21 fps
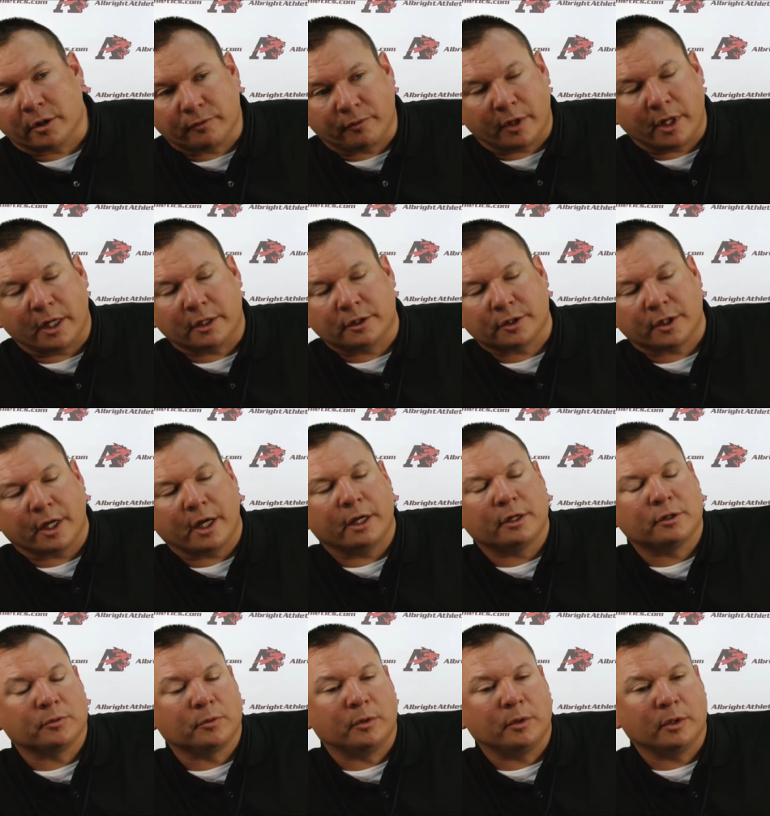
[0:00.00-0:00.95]
us for that
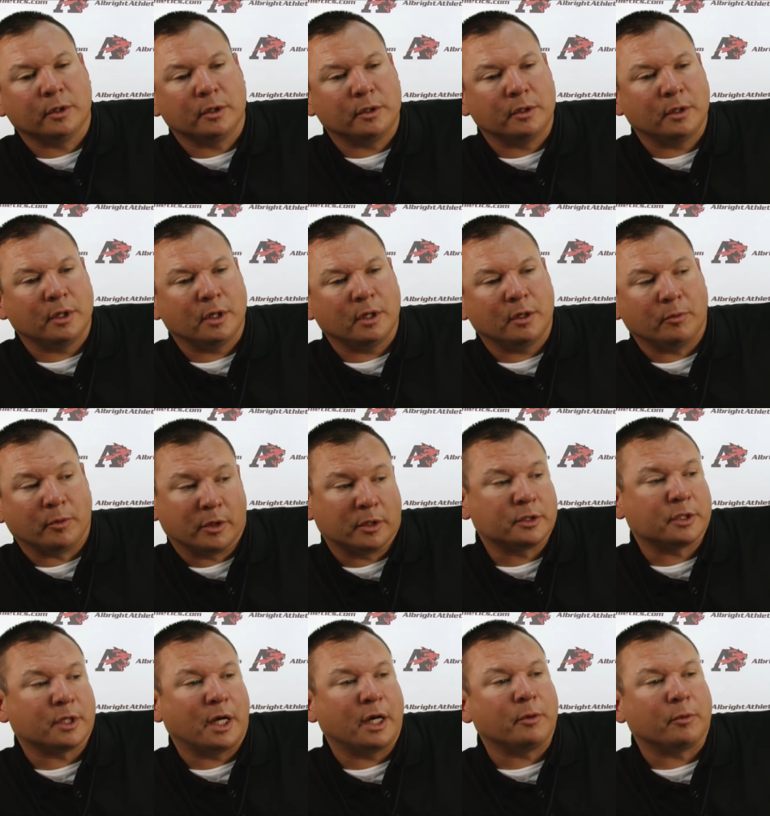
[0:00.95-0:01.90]
schedule, and we're
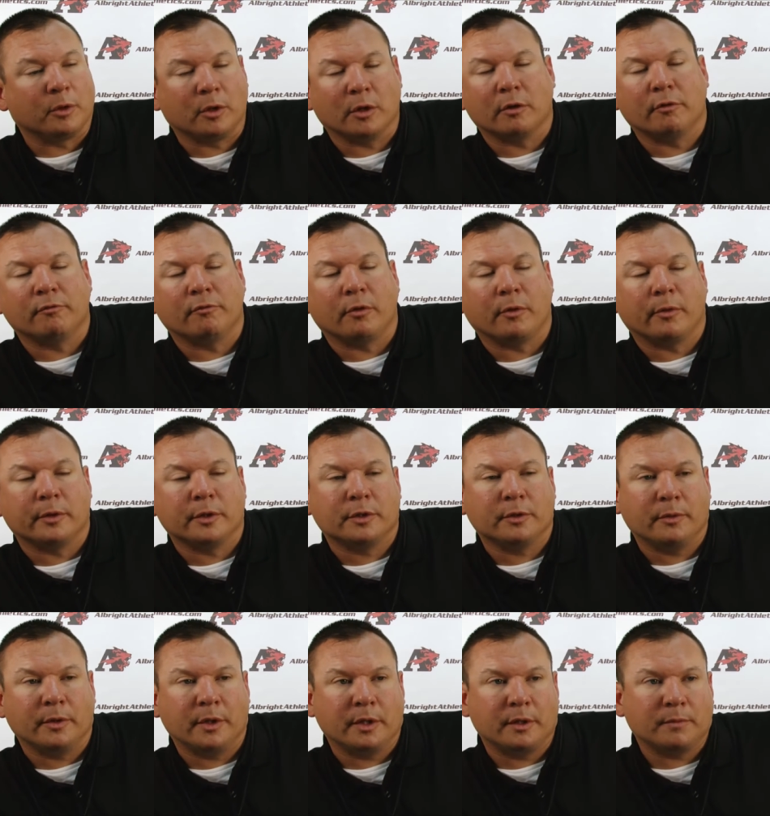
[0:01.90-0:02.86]
excited. We're looking forward
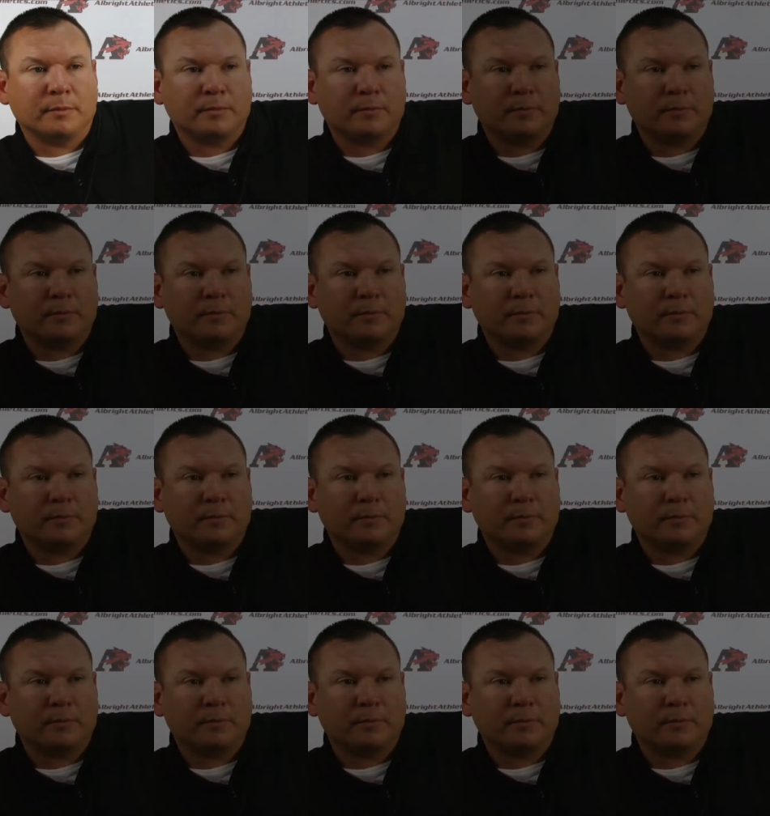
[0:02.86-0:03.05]
to it.